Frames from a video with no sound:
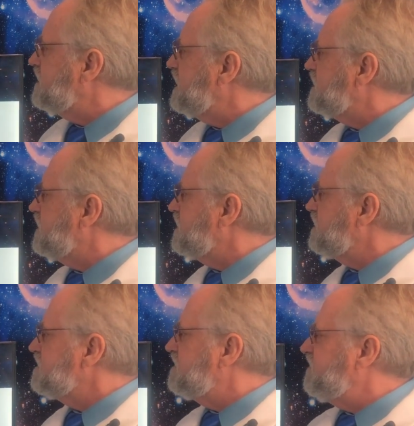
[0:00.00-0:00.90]
that
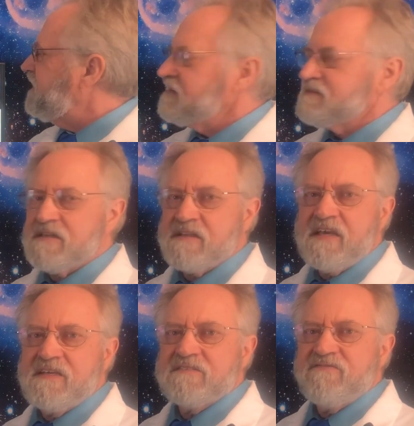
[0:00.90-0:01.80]
car that fires at
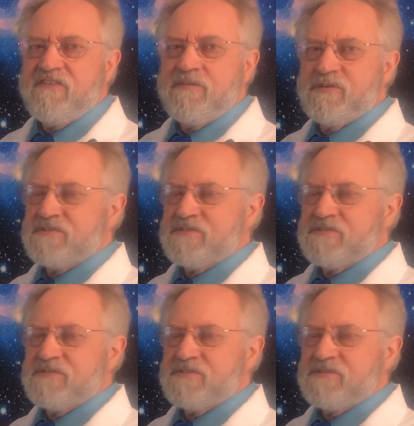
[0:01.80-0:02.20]
1,000 feet per